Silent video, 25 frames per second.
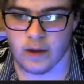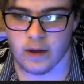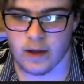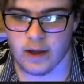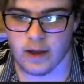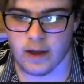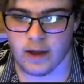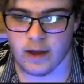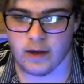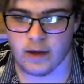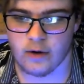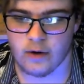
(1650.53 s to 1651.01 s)

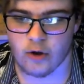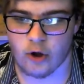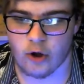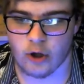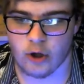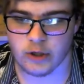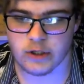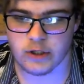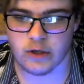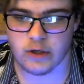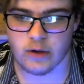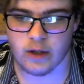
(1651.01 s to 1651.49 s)
And
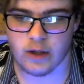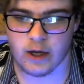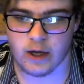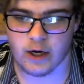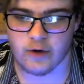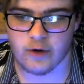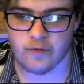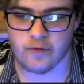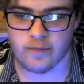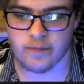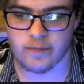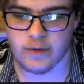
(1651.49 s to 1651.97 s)
also, a lot
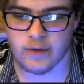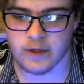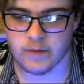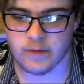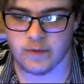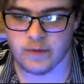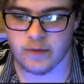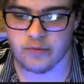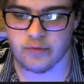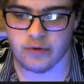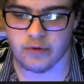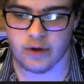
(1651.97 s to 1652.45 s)
of these
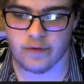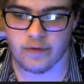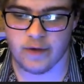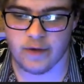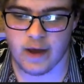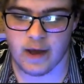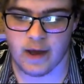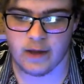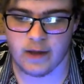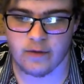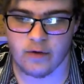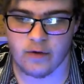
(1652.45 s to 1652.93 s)
people have
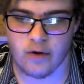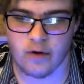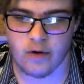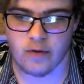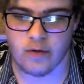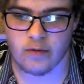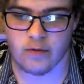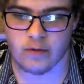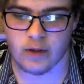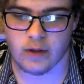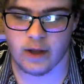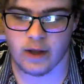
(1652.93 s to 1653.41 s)
had their
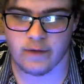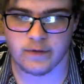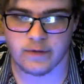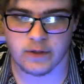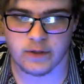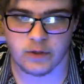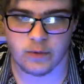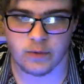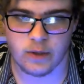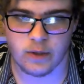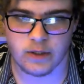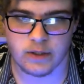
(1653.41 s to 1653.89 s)
own life
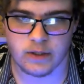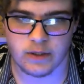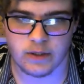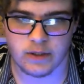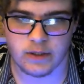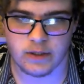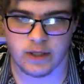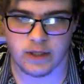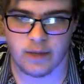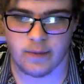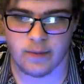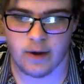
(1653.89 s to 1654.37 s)
situations
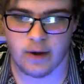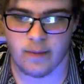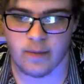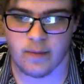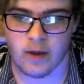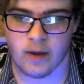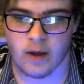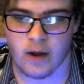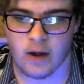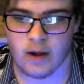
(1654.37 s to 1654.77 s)
stem up.